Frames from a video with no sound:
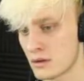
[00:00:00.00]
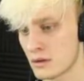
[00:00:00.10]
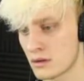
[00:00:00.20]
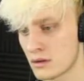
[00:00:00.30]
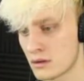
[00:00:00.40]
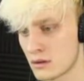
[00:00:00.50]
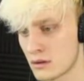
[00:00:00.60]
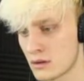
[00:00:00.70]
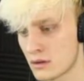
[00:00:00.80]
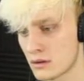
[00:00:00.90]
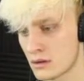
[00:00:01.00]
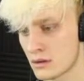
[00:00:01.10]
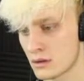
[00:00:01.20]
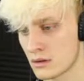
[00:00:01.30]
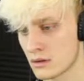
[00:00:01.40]

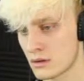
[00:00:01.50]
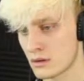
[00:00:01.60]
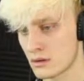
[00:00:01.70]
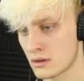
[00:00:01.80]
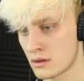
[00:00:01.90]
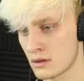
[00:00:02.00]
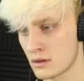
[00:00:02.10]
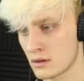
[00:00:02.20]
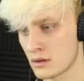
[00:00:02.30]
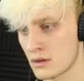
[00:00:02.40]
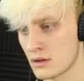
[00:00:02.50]
(no one is talking)